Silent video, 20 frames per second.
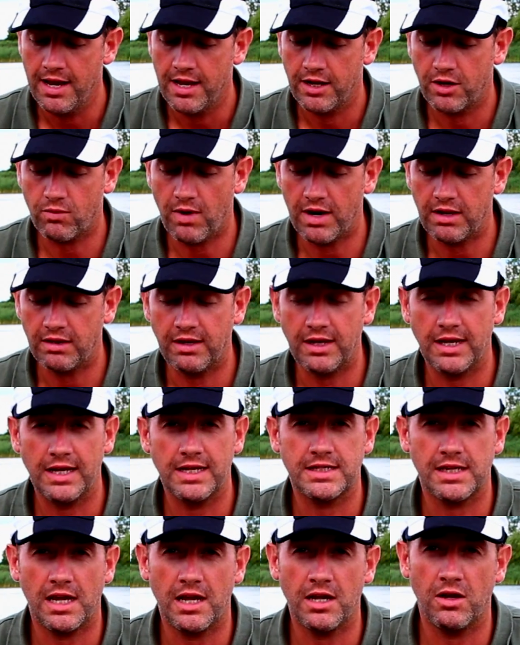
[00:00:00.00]
The great thing
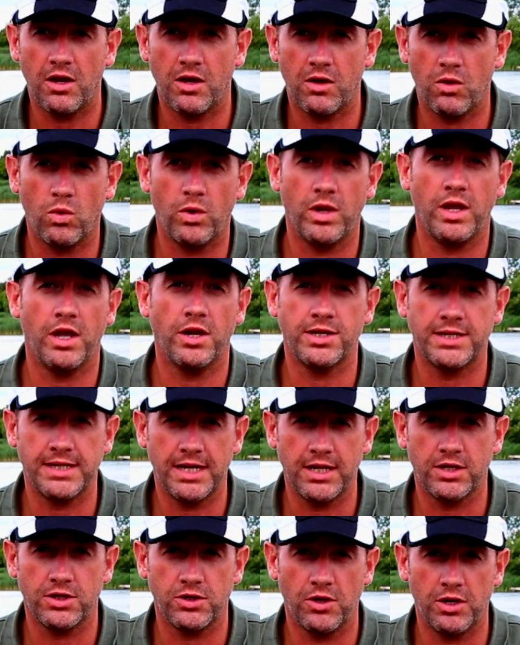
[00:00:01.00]
is, unlike all the other
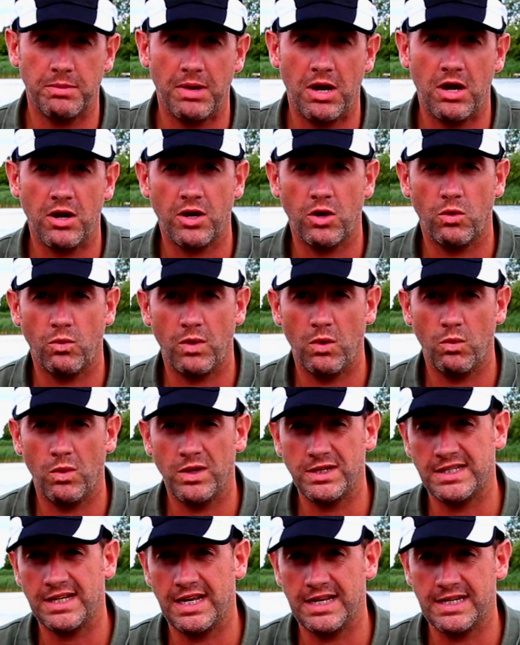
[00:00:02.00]
sinkers on the market where
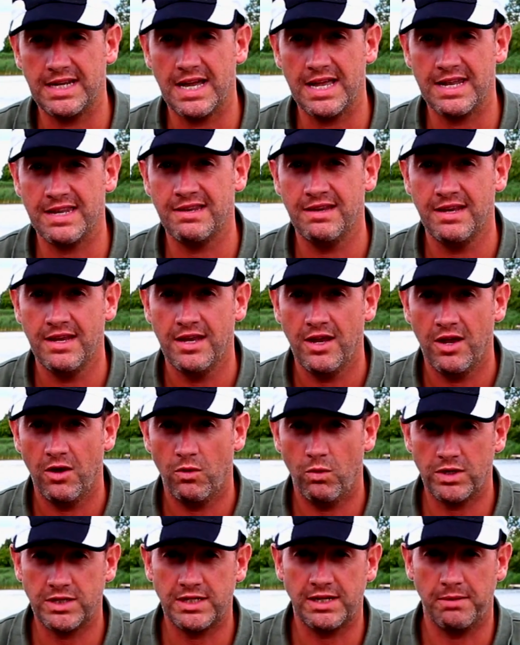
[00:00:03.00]
once
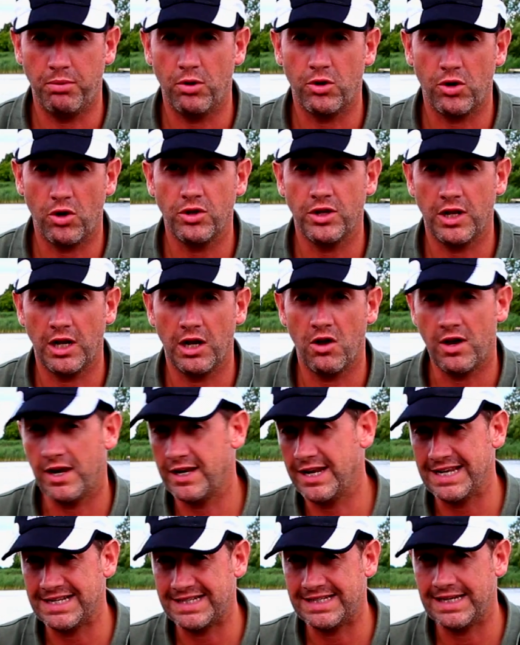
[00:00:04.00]
they're put on the line,
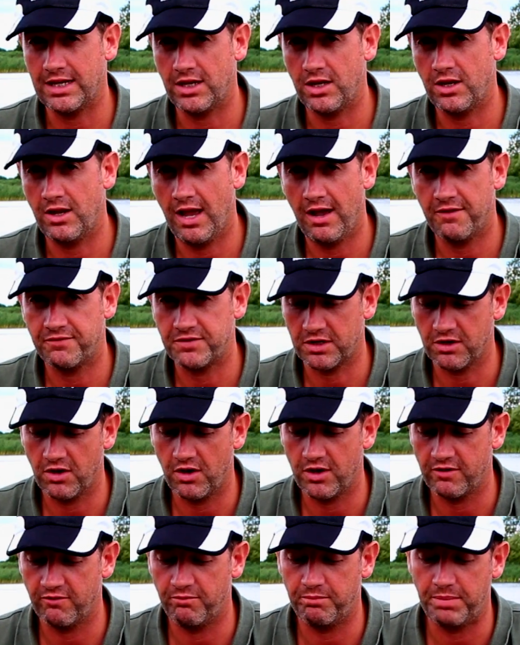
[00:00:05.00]
that's it, you have to
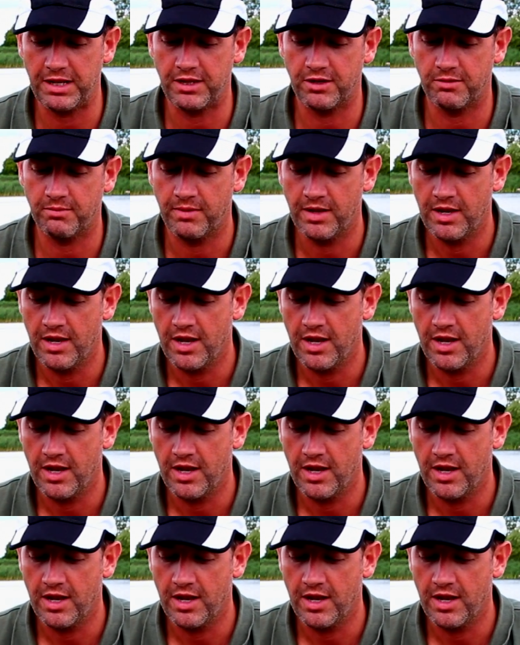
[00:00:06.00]
kind of bin them,